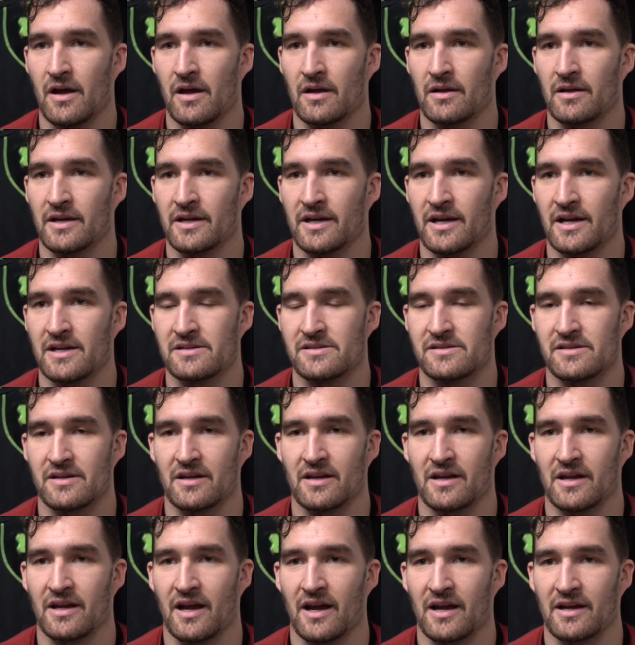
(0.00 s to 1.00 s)
like I said,
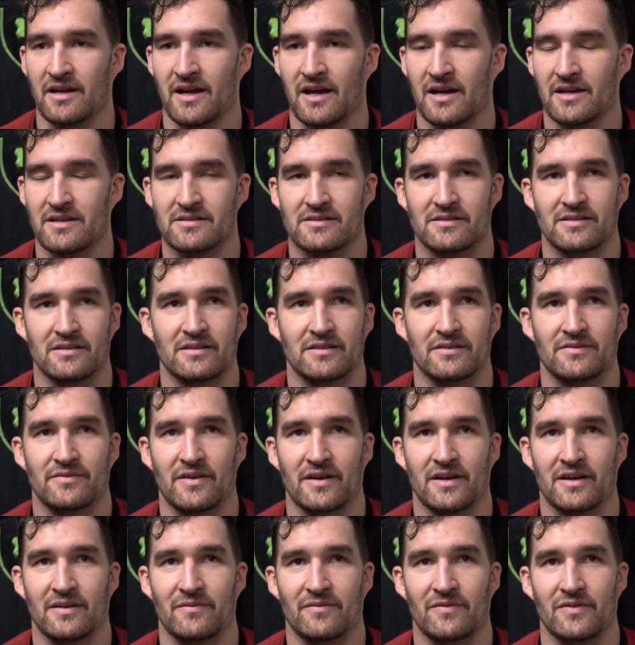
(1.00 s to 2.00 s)
I got to see if
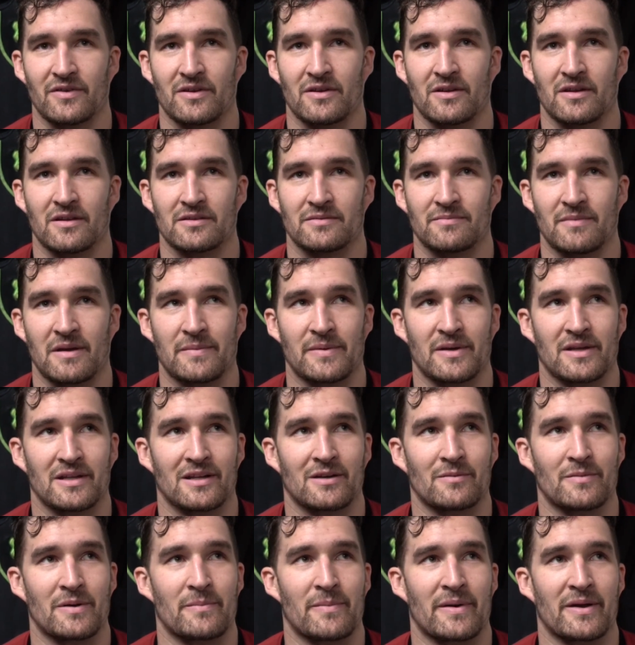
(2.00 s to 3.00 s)
I can feel maybe a
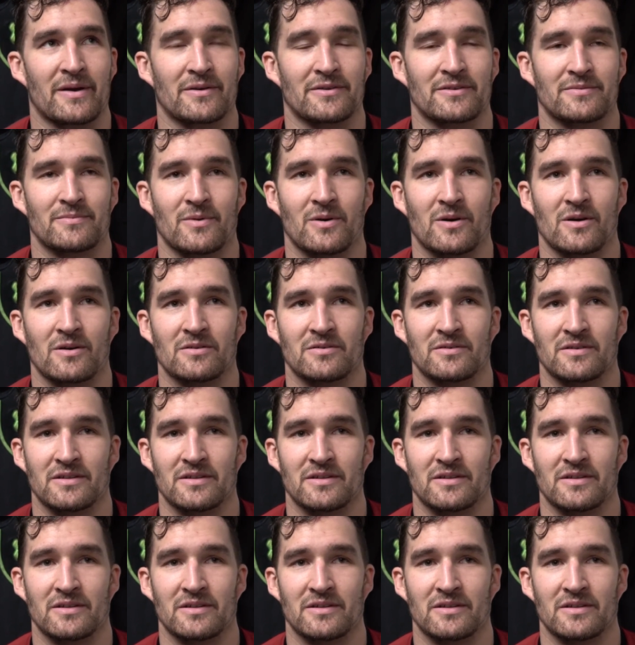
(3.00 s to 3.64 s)
little bit better tomorrow.